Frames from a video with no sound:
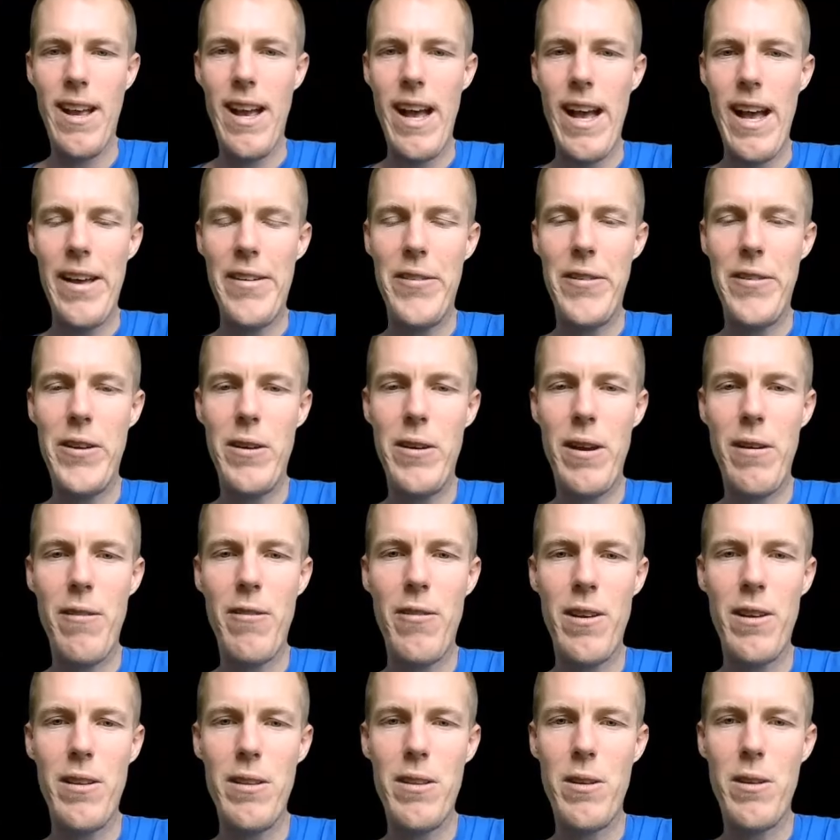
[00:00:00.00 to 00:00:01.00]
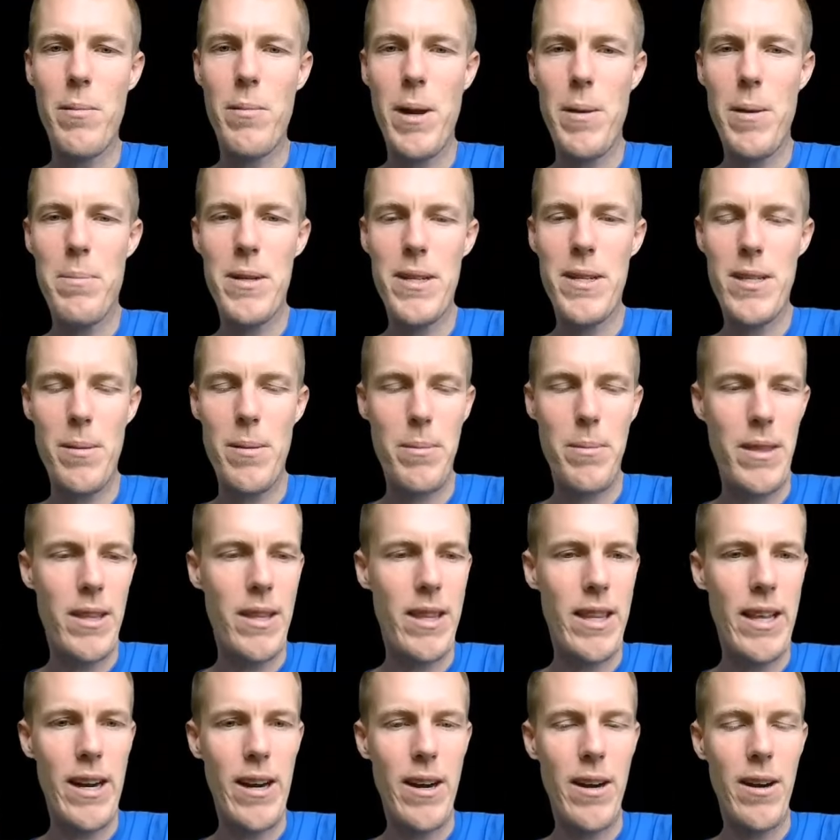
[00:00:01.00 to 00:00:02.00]
I don't know, there might be something
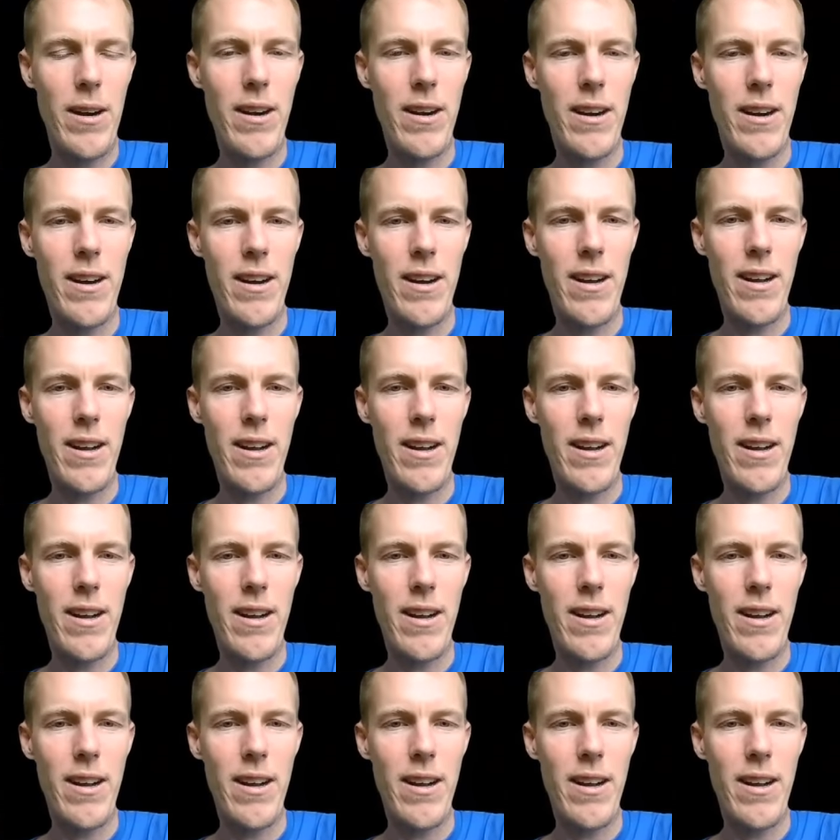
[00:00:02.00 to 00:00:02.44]
there.